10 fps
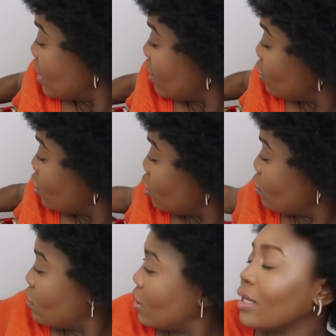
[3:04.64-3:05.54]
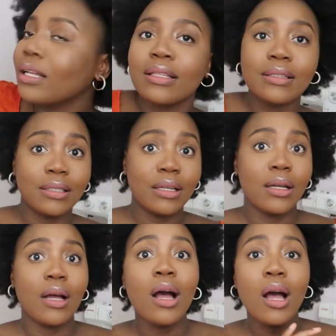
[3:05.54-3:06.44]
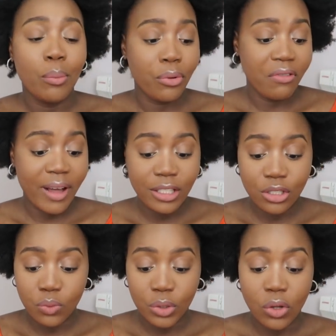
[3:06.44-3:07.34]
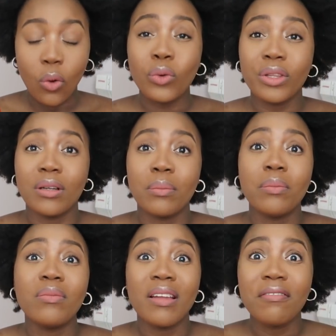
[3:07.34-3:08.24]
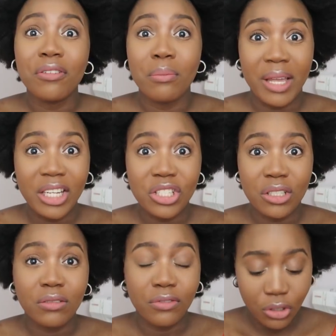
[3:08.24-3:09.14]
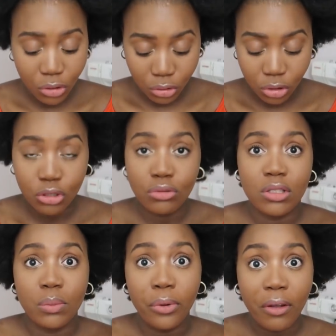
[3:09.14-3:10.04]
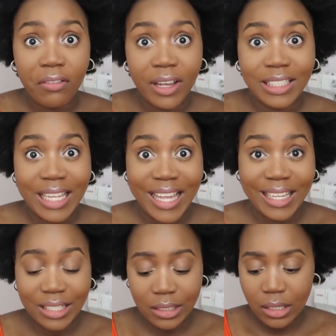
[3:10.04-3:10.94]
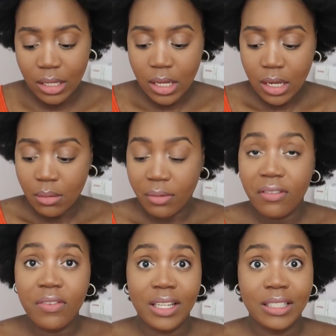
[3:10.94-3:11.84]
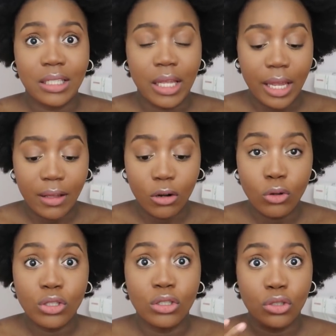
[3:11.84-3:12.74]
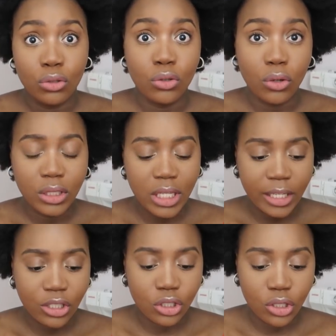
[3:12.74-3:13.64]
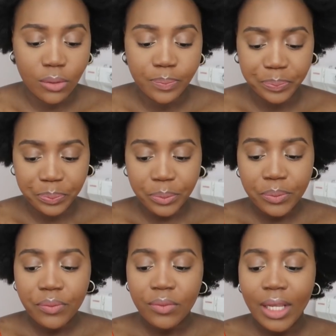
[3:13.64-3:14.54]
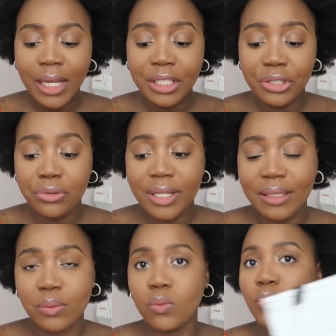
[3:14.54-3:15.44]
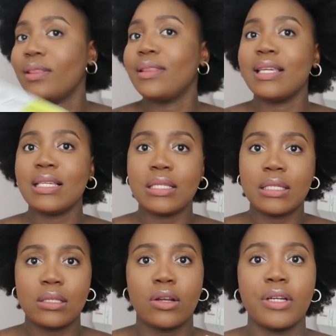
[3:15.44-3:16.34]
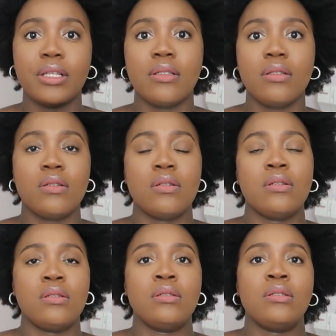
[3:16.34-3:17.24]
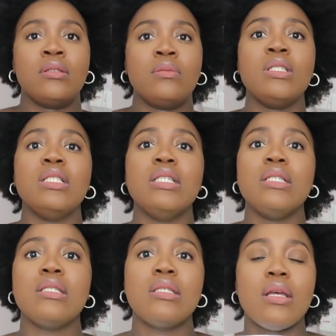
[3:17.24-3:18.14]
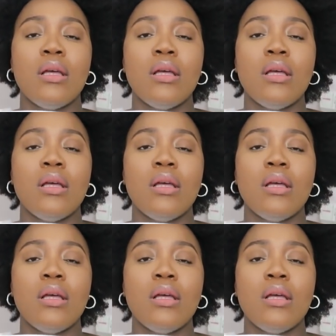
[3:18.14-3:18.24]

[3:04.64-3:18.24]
gives you the provides you with all the information for you to choose the perfect hair perfect hair closer to your texture and you do that with these sorry with these